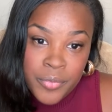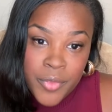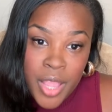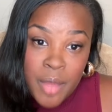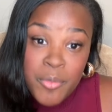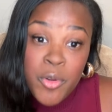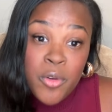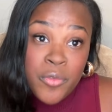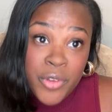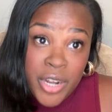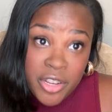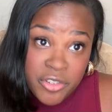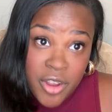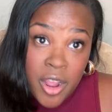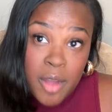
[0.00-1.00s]
I'm going for
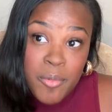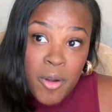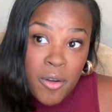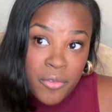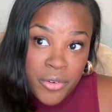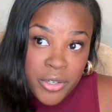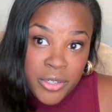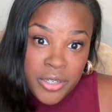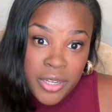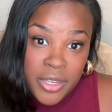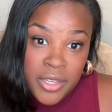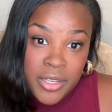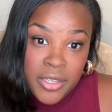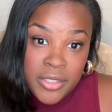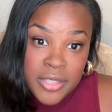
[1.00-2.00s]
that job offer.
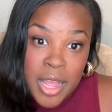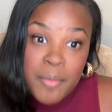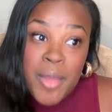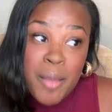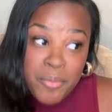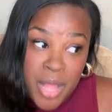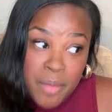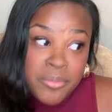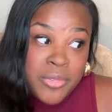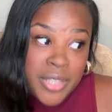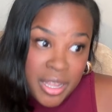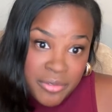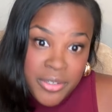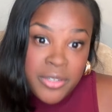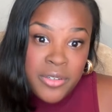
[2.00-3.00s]
So I'm
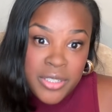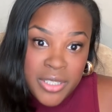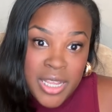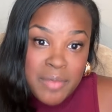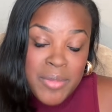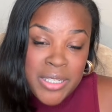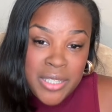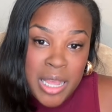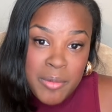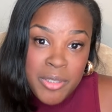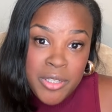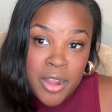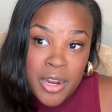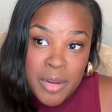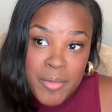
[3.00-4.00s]
definitely going to take my time to
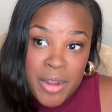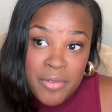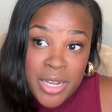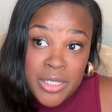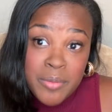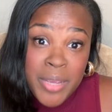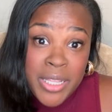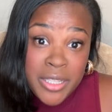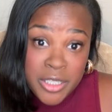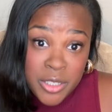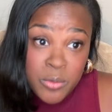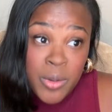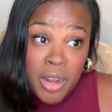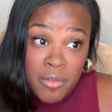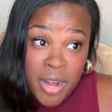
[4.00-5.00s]
target my resume. This is
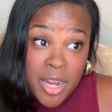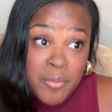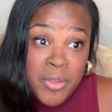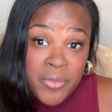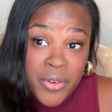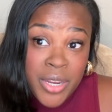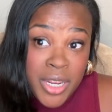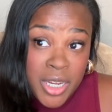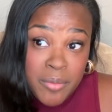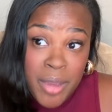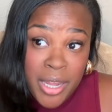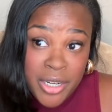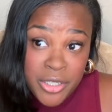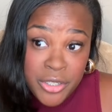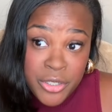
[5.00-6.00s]
what I recommend for
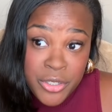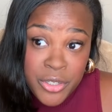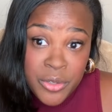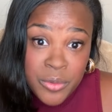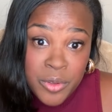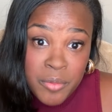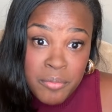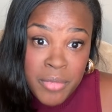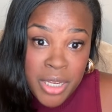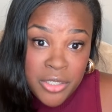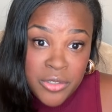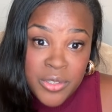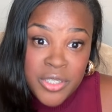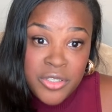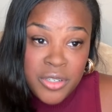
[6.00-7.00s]
anybody to do. Make
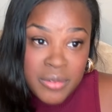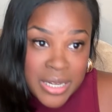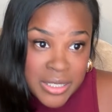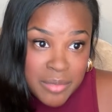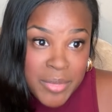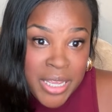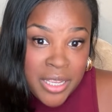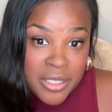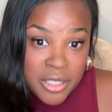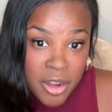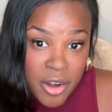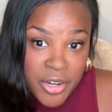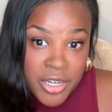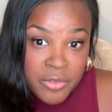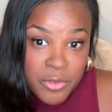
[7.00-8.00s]
sure that your resume is
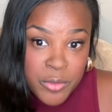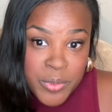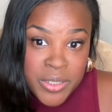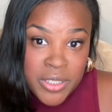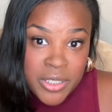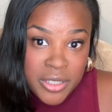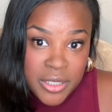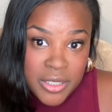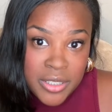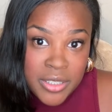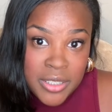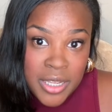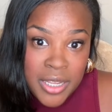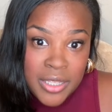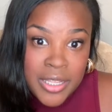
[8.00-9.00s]
targeted for positions
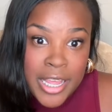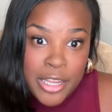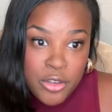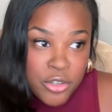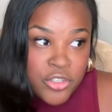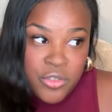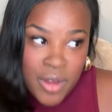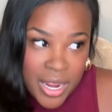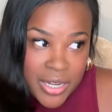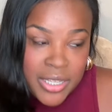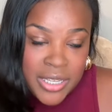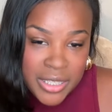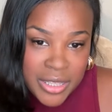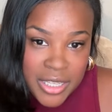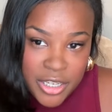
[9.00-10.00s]
that you're trying to
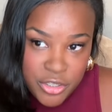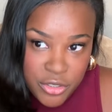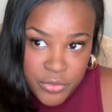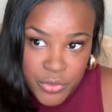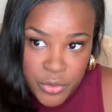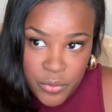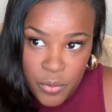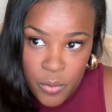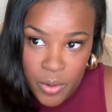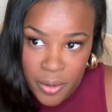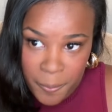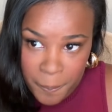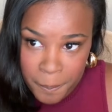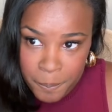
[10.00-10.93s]
get the interview for.